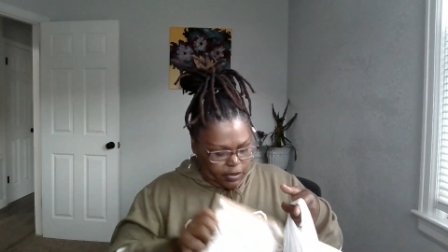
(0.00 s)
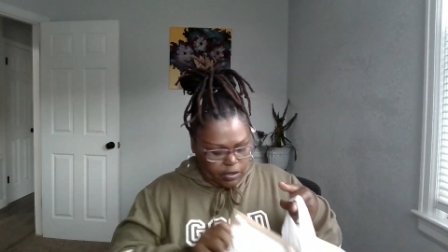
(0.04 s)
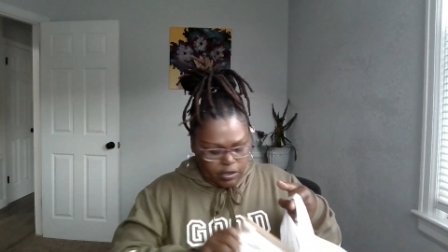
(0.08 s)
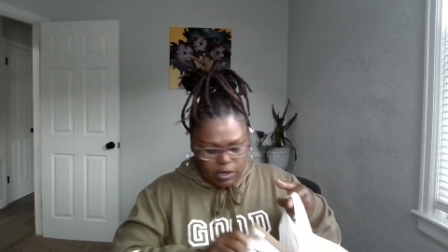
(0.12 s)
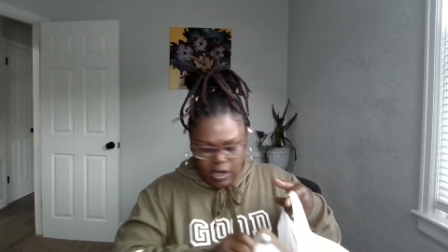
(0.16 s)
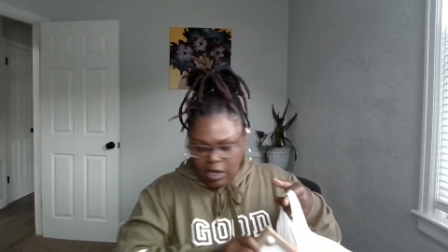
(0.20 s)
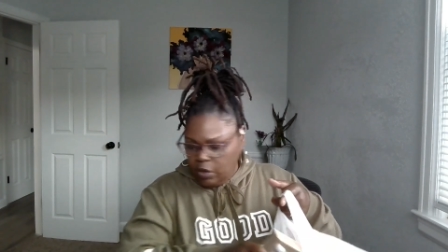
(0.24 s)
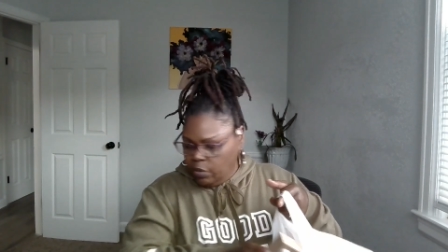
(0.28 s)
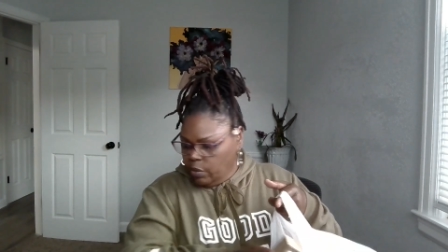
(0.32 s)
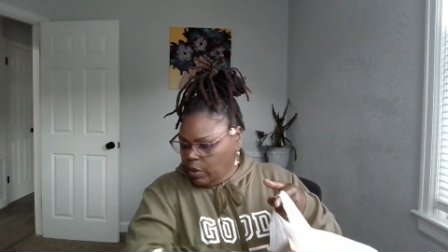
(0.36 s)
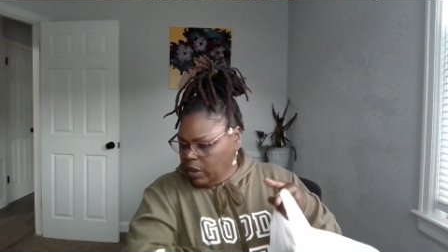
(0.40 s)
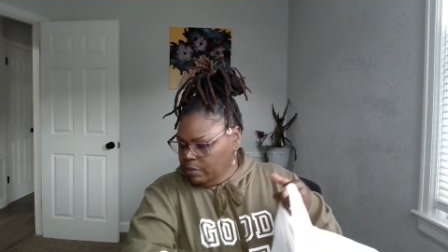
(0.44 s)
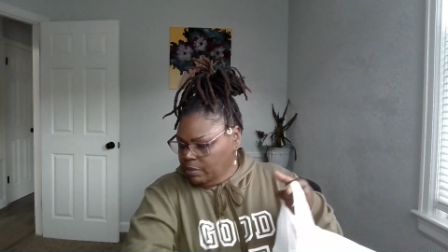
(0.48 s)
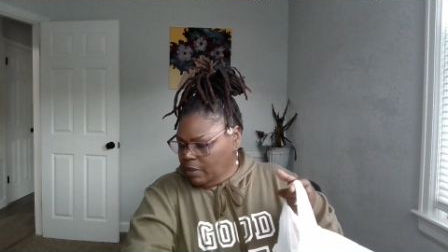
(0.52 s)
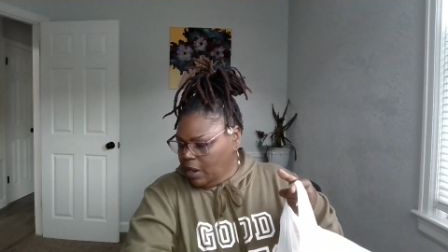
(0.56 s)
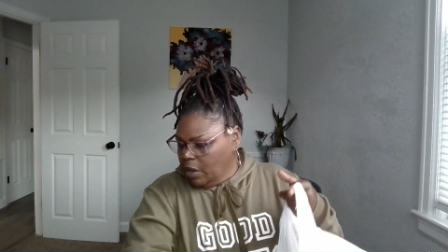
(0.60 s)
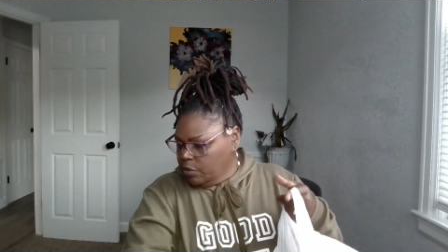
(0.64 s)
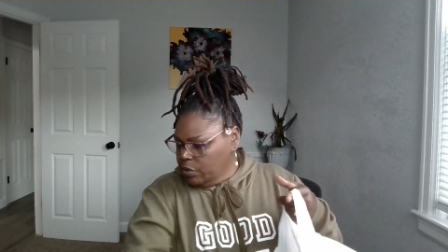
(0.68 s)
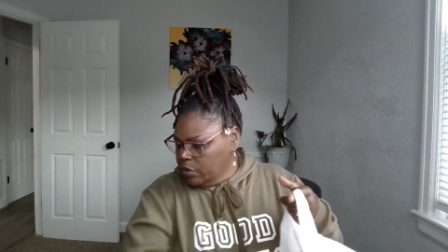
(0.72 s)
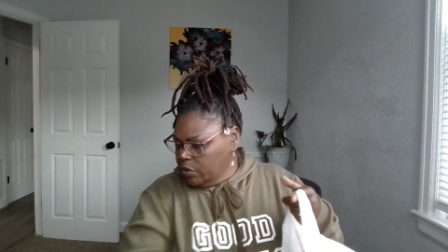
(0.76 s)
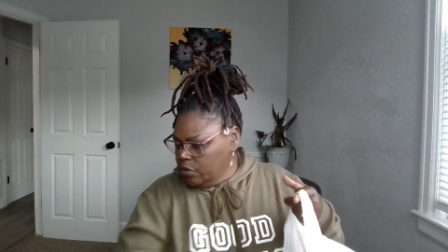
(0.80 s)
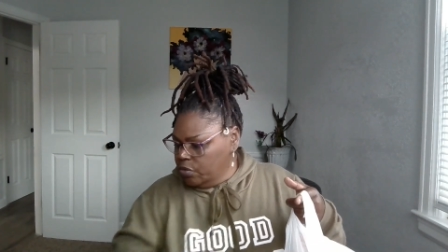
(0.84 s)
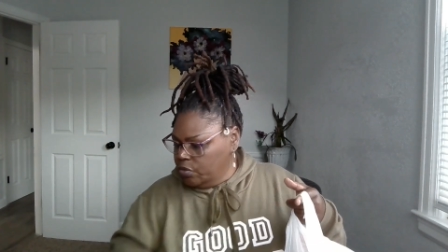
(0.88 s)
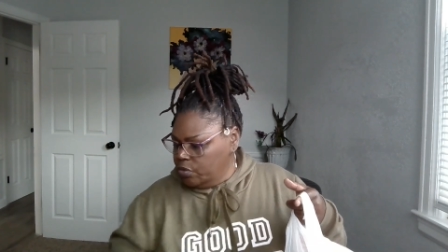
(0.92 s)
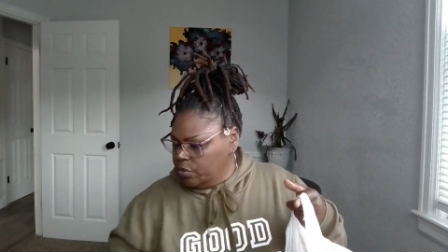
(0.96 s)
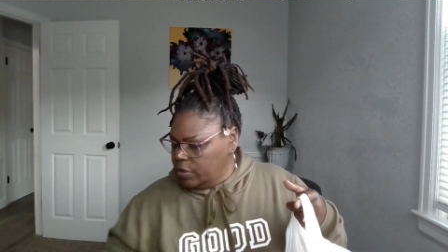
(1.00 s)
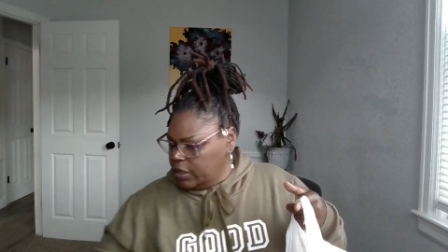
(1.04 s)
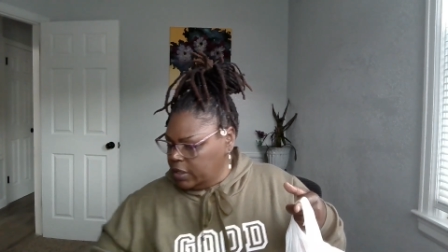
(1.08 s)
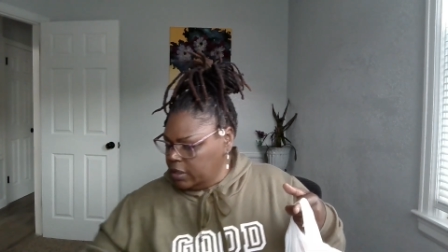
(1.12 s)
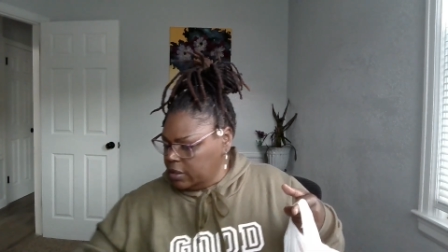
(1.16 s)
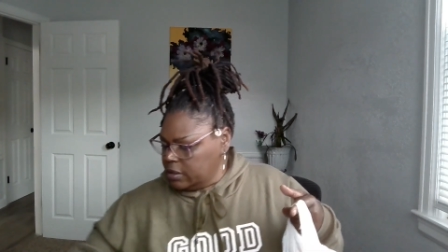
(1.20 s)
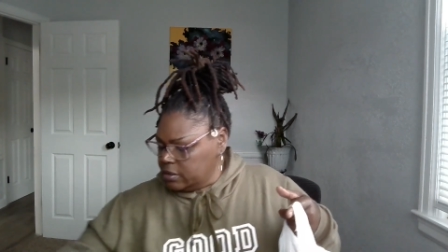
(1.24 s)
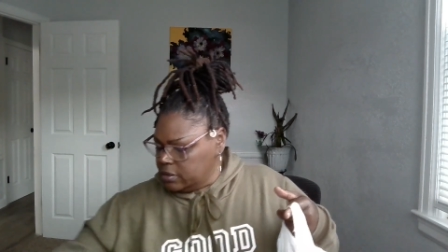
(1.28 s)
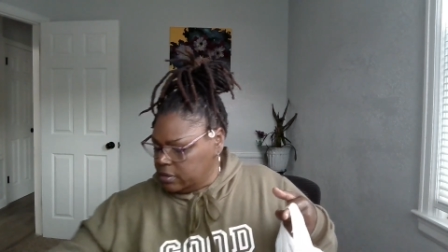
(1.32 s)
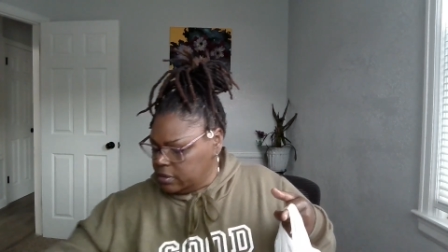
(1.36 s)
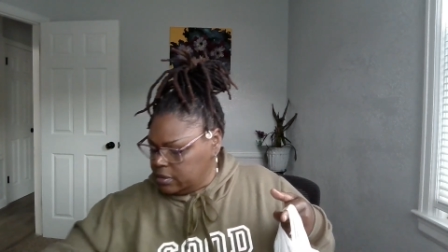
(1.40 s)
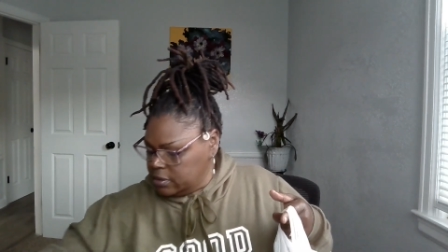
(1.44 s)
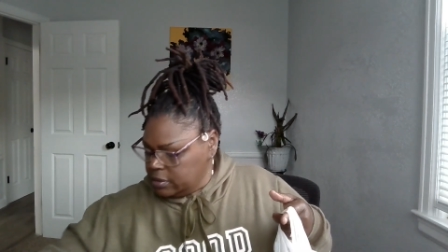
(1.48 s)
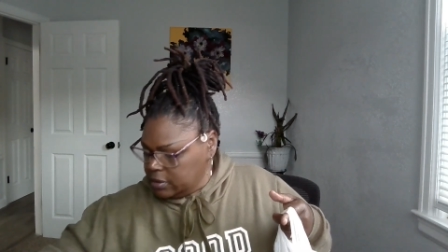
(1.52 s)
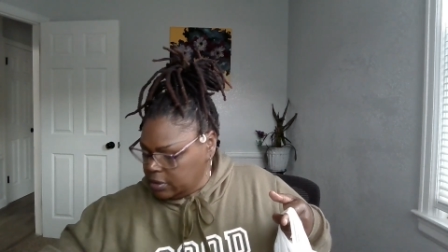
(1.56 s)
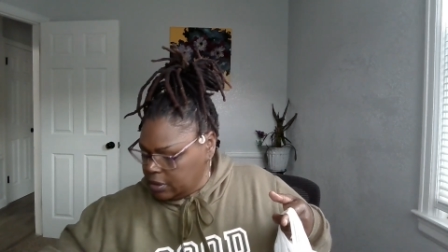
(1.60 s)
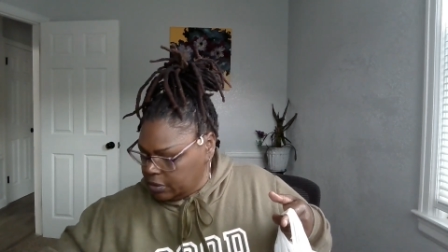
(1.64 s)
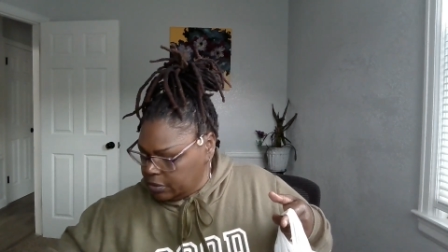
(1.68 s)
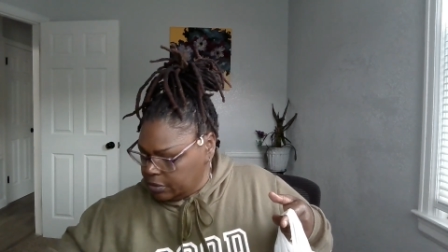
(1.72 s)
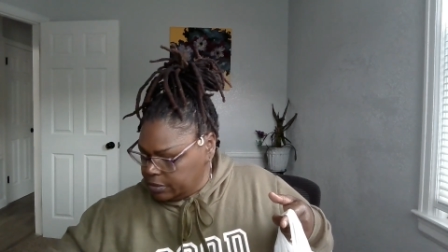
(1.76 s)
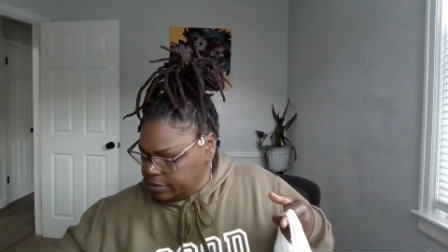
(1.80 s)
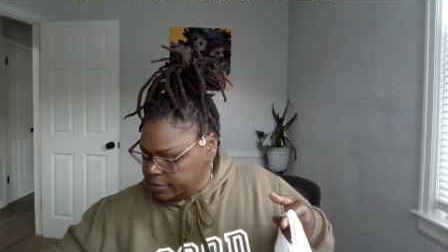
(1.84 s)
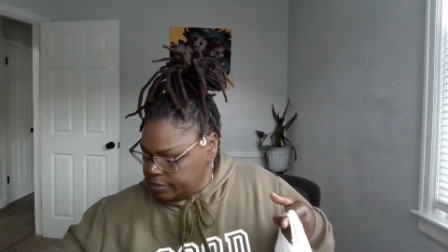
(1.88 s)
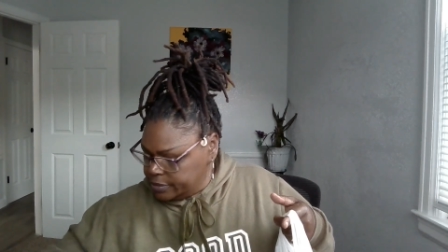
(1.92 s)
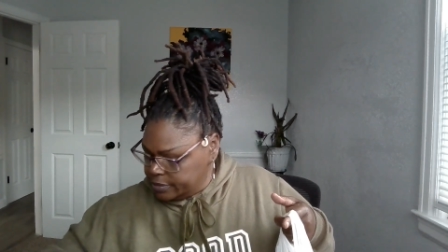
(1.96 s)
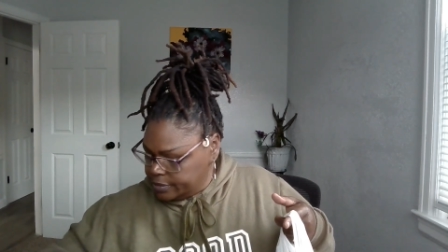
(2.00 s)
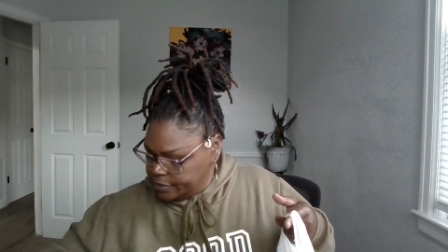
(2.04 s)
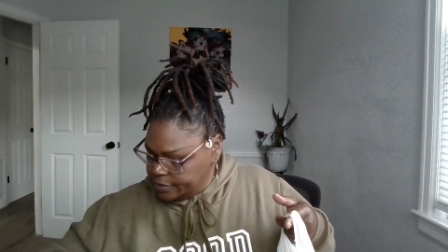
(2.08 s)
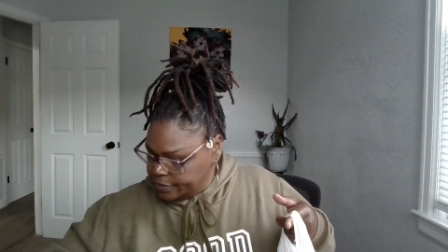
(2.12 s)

to decorate my room with, you know,